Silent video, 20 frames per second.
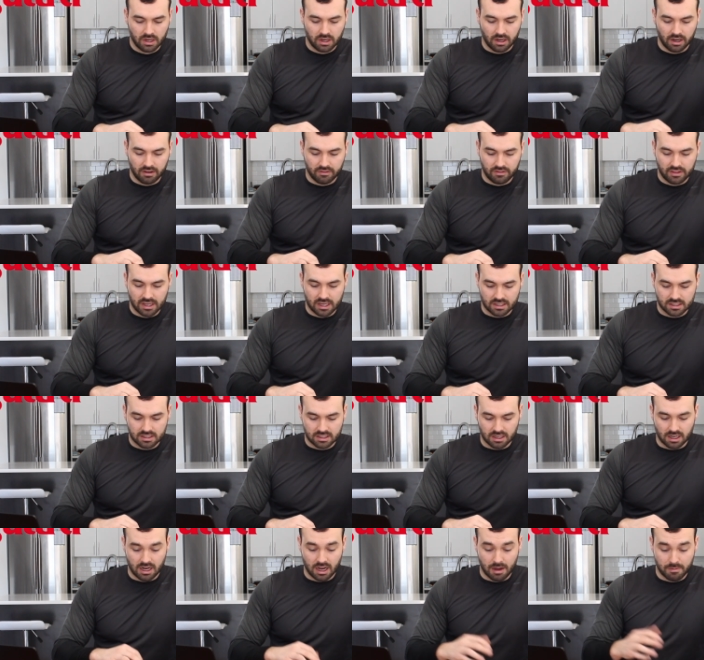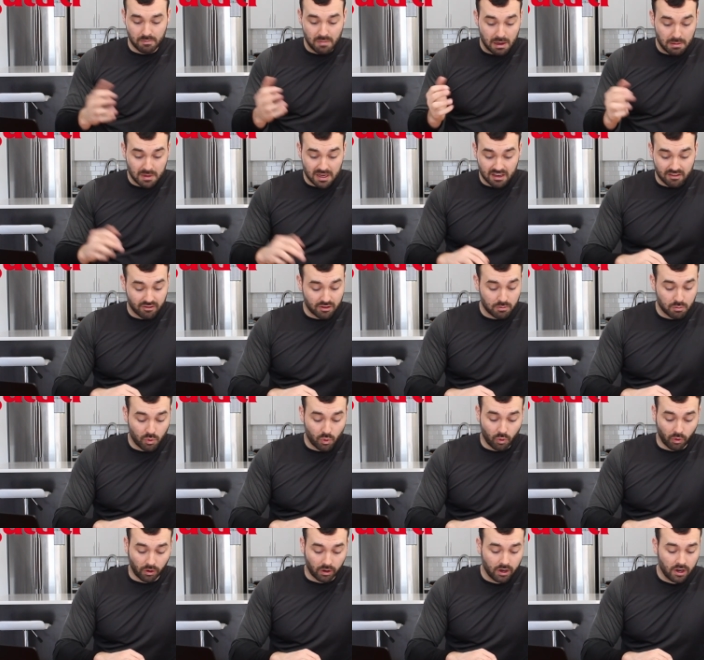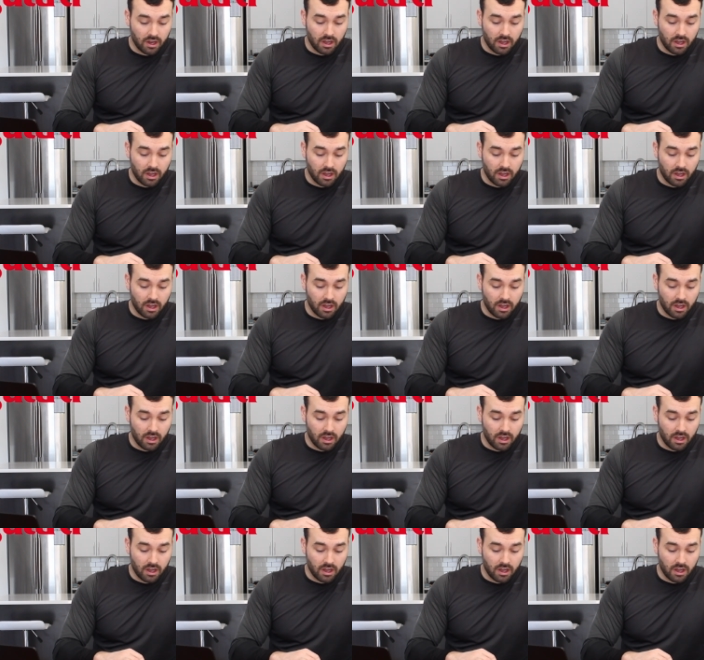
of this, maybe even more.